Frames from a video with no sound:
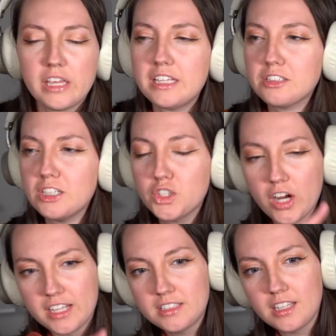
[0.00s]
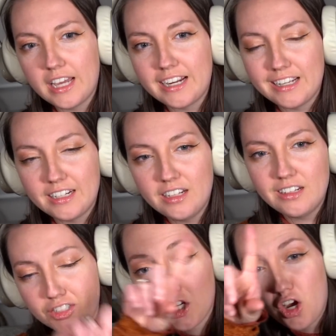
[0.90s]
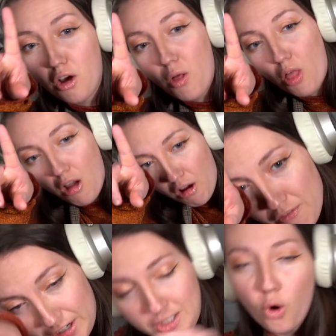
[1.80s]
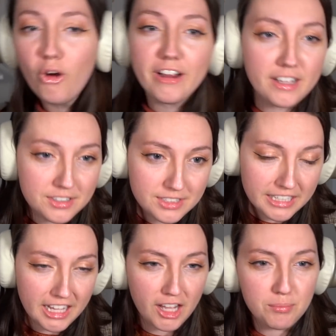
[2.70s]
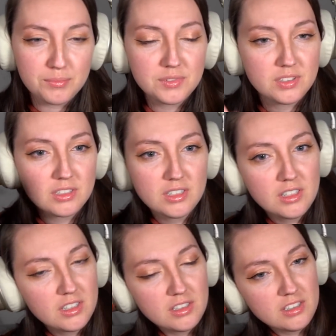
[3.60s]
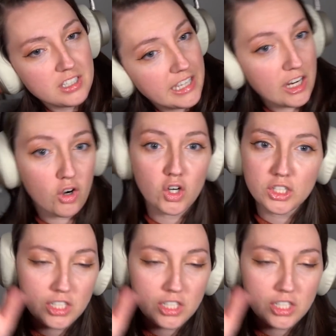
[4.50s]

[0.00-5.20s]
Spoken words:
He's gonna try and slide in to Victoria's DMs to get her